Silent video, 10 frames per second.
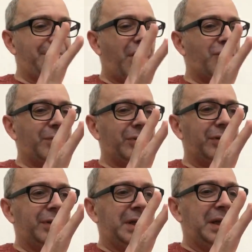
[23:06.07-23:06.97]

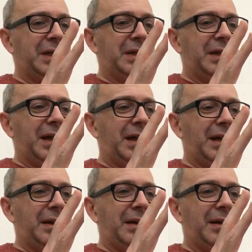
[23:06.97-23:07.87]
moment
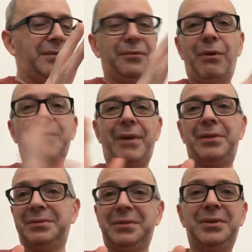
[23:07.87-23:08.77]
forever,
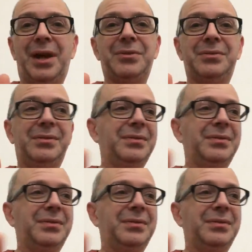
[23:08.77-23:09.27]
you know.